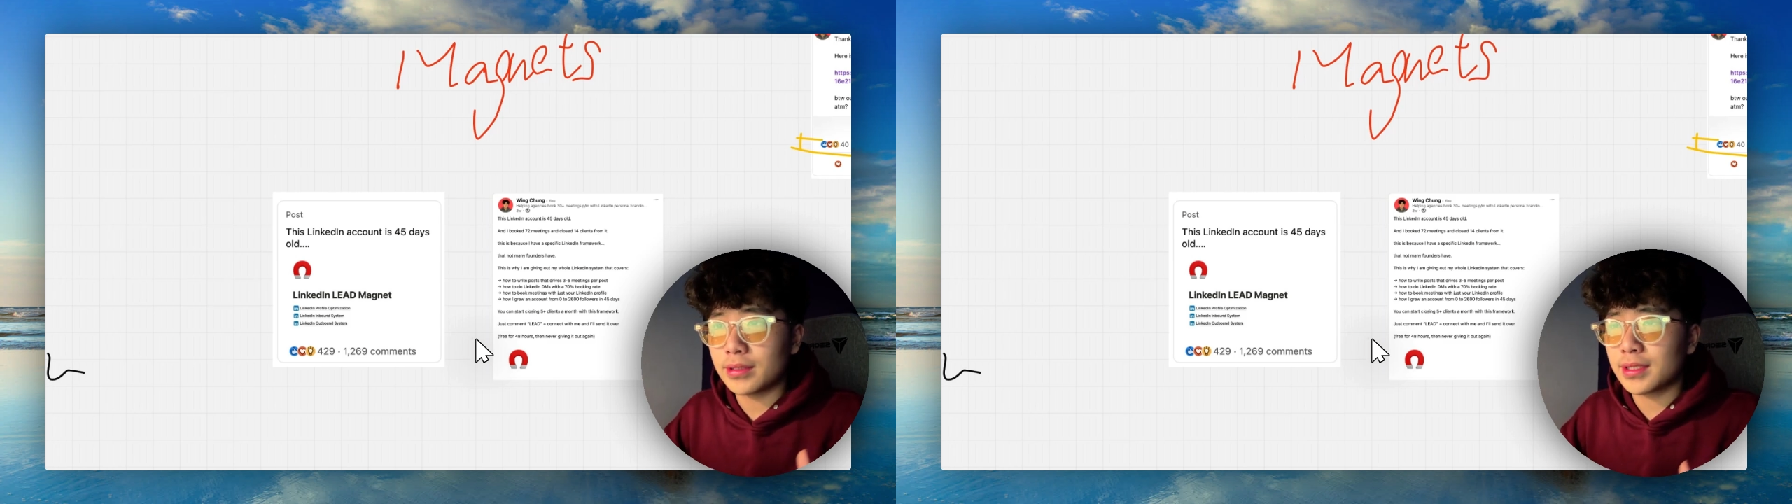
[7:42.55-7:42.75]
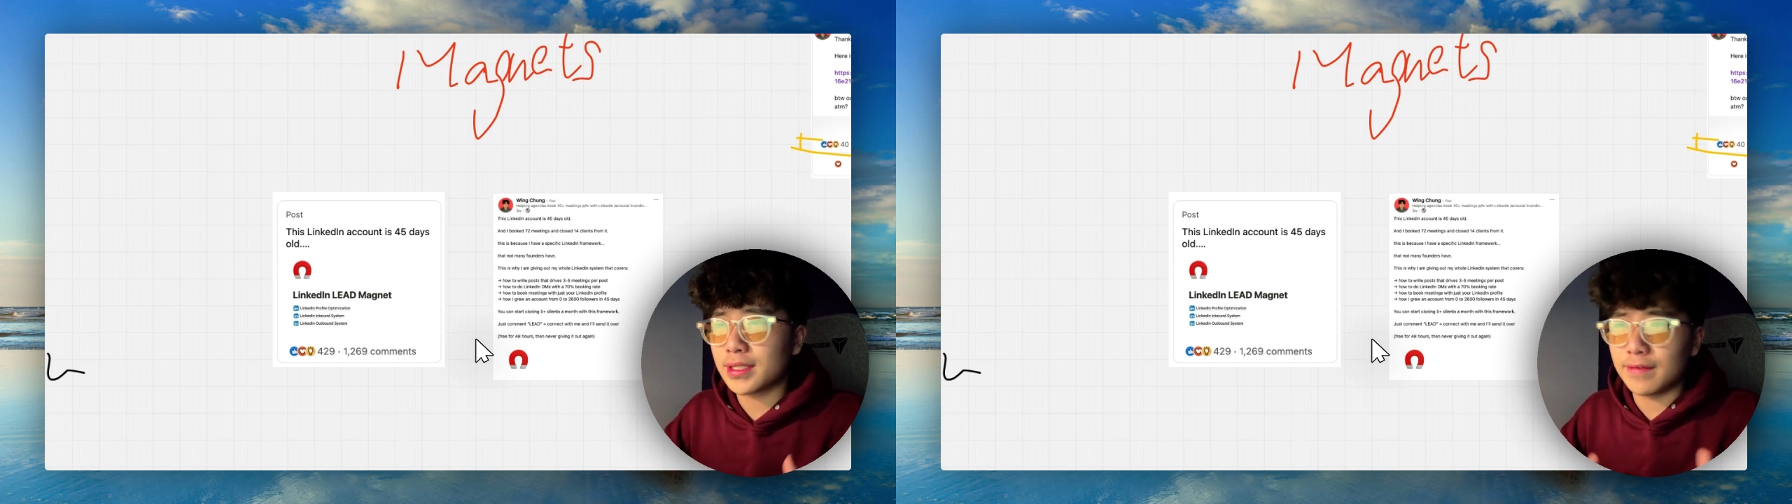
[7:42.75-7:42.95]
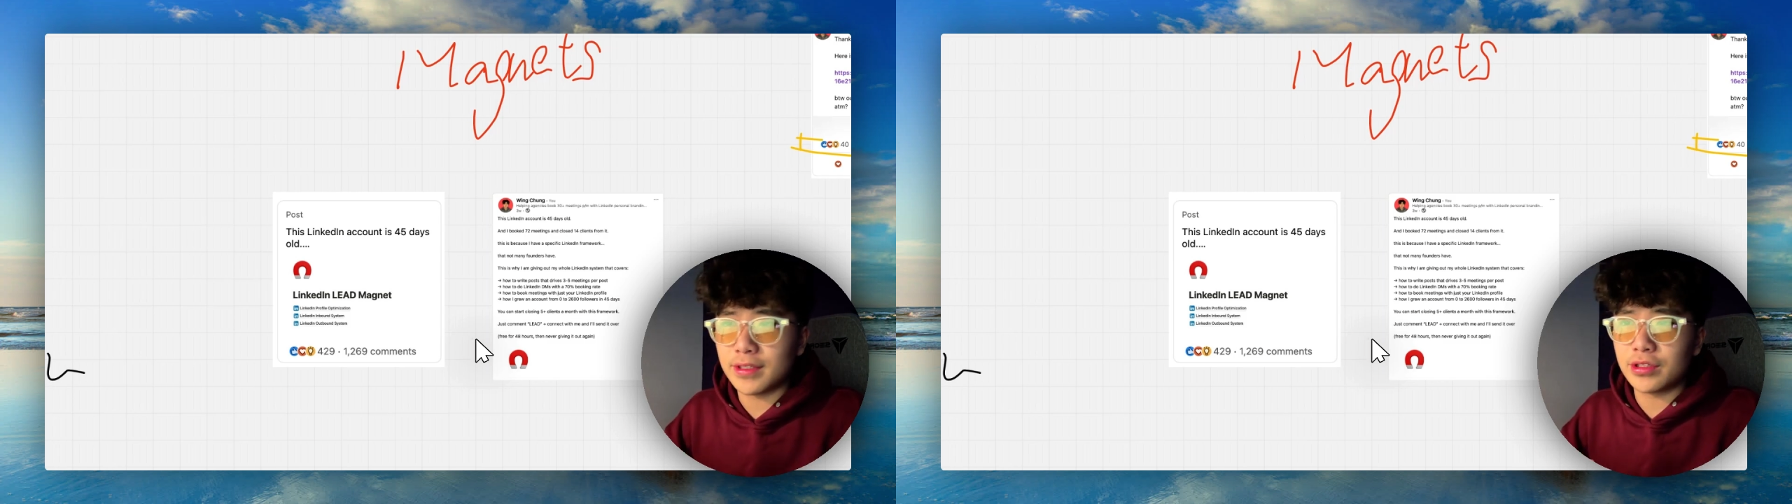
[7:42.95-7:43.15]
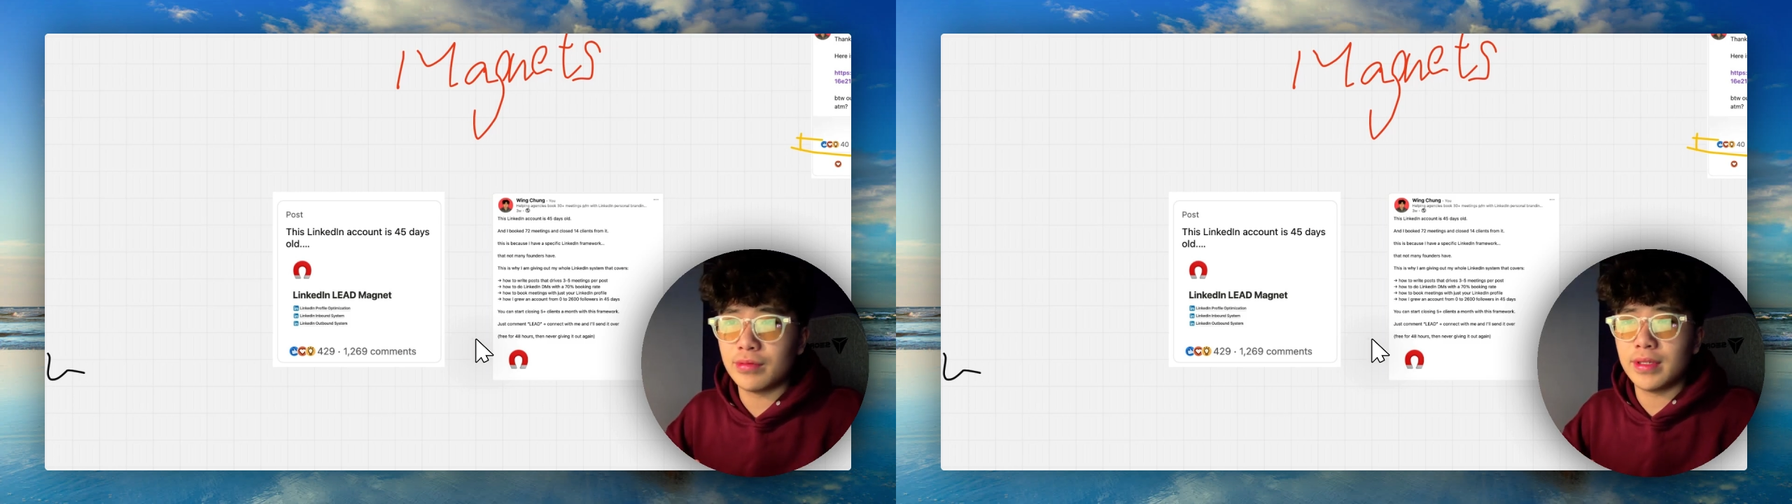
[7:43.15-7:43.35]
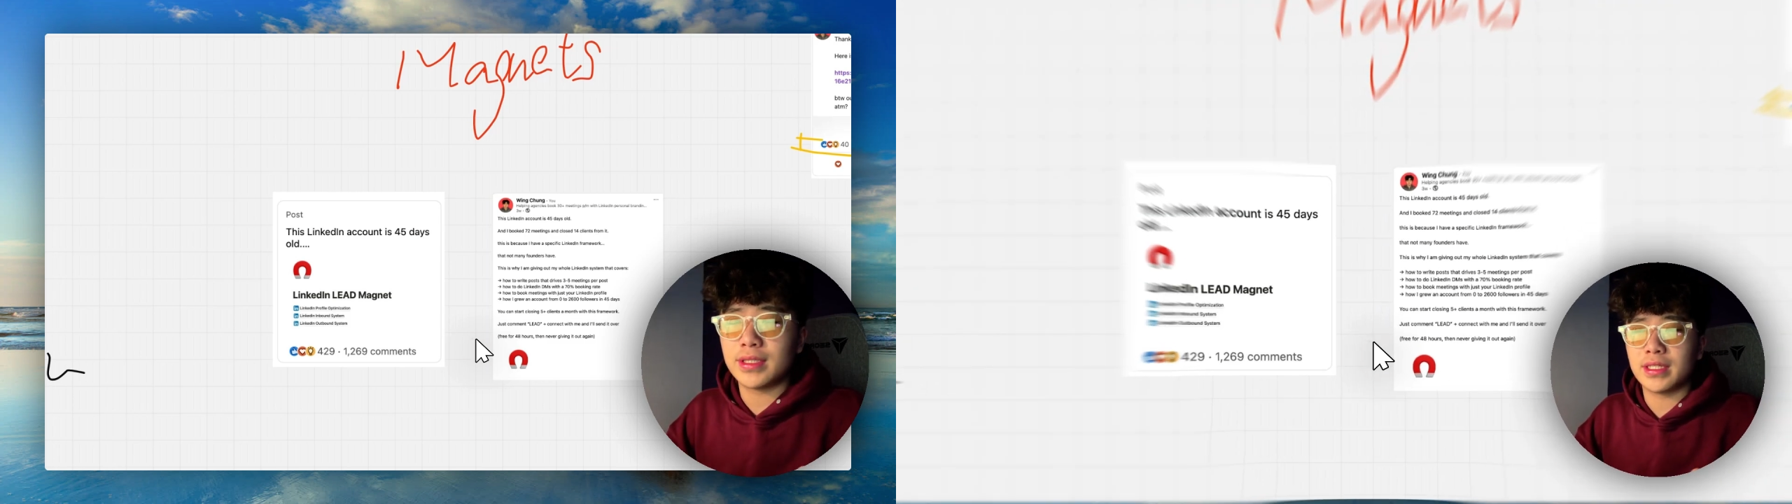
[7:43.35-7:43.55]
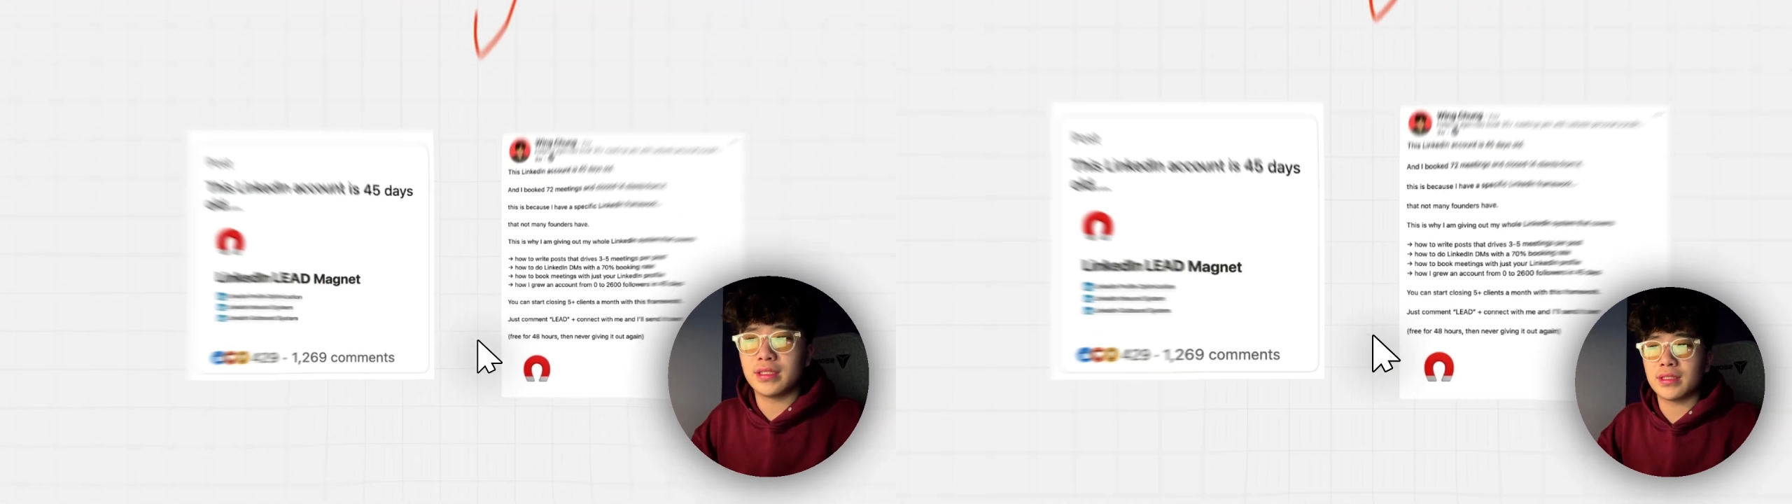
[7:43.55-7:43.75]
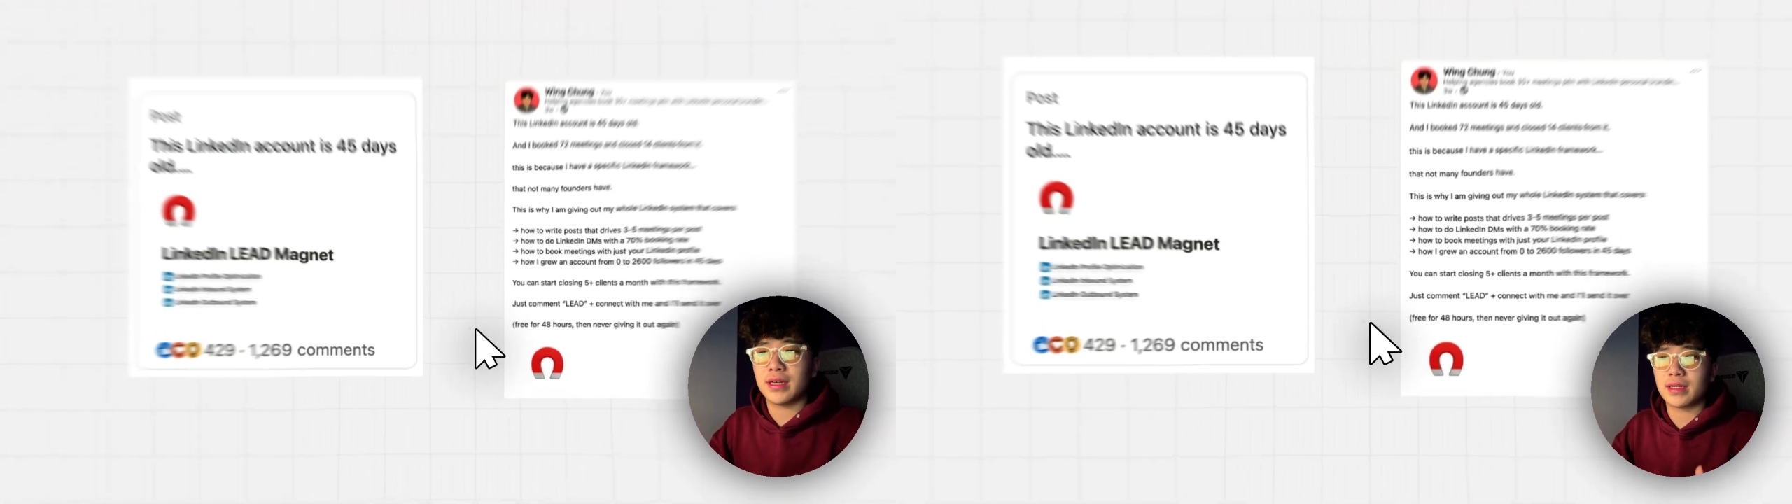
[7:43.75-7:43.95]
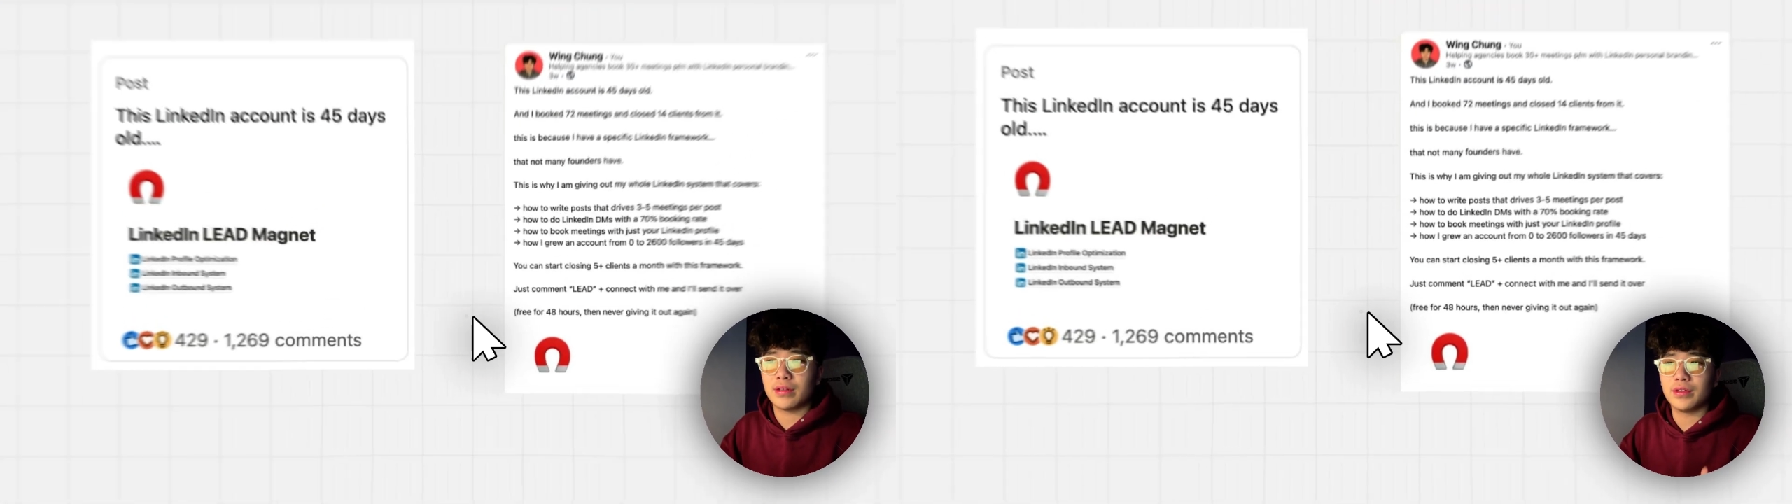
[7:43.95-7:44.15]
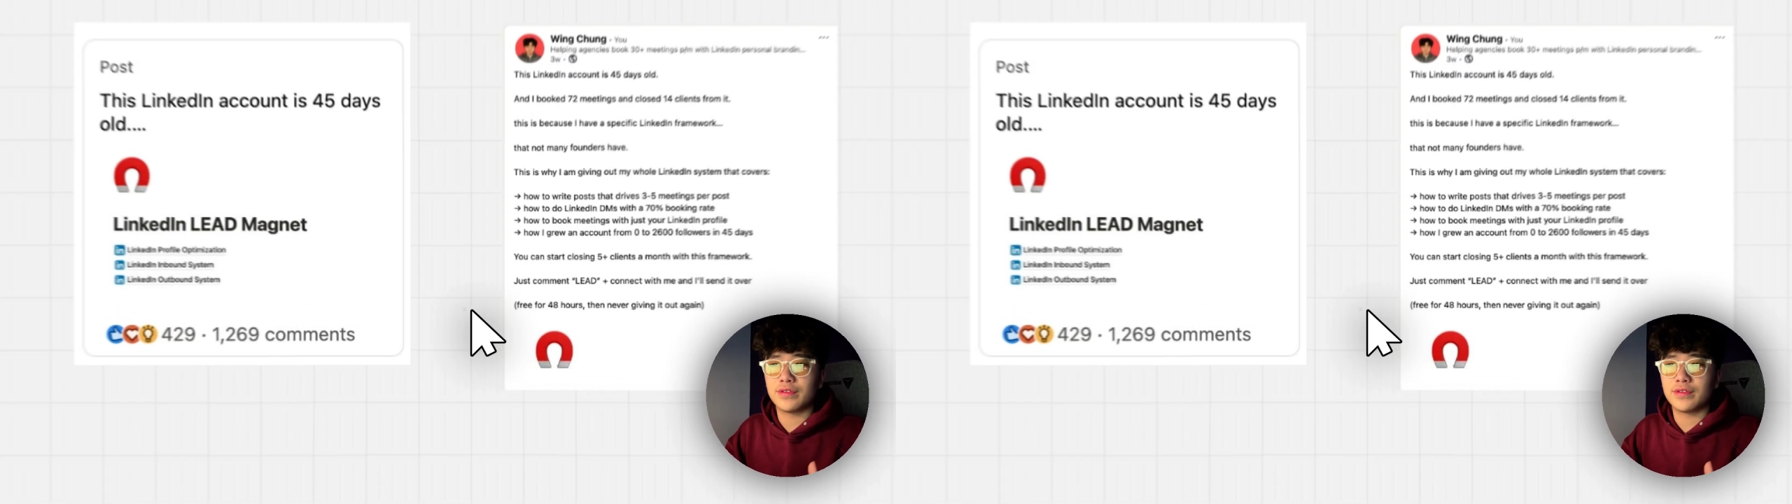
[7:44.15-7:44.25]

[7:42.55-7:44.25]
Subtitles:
72 meetings and closed